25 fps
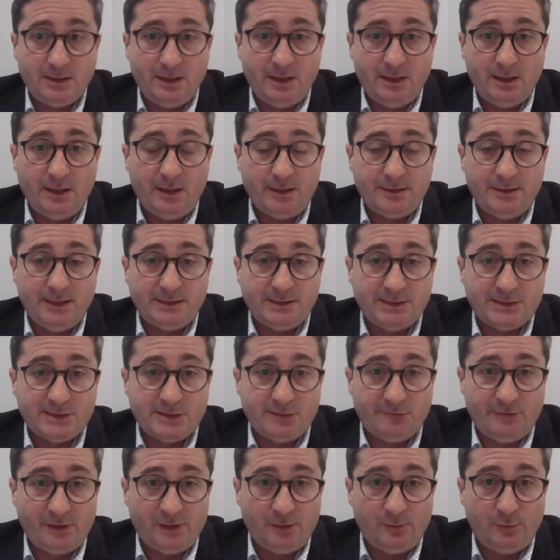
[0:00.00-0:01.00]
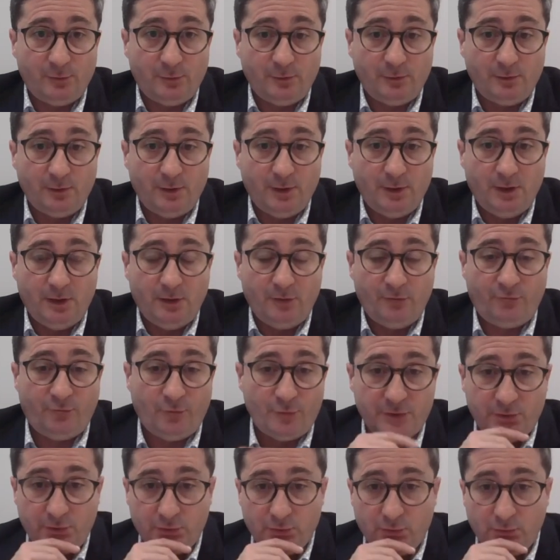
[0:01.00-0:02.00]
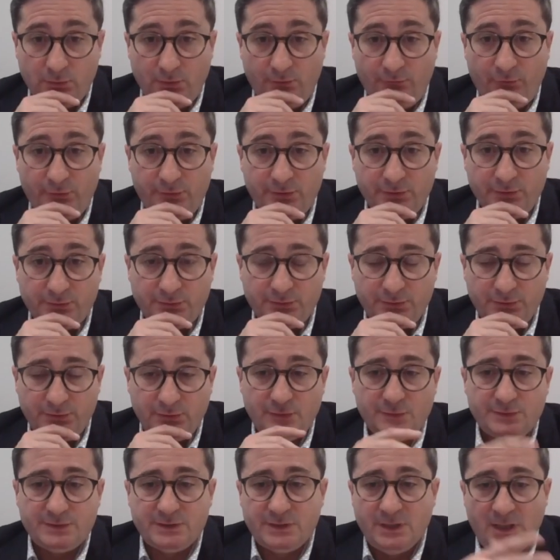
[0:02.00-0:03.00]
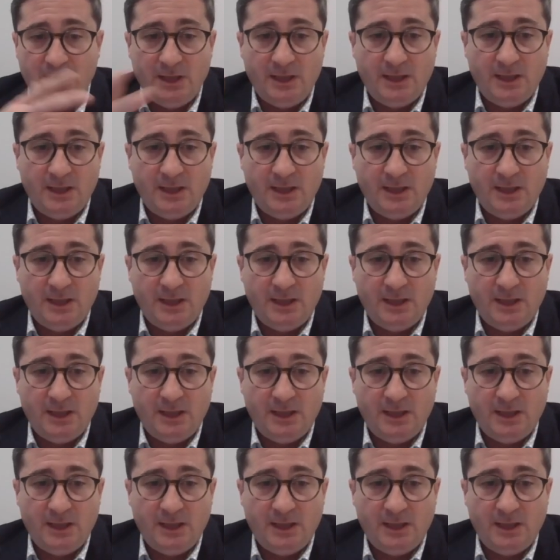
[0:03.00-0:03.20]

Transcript: that is available for you to use.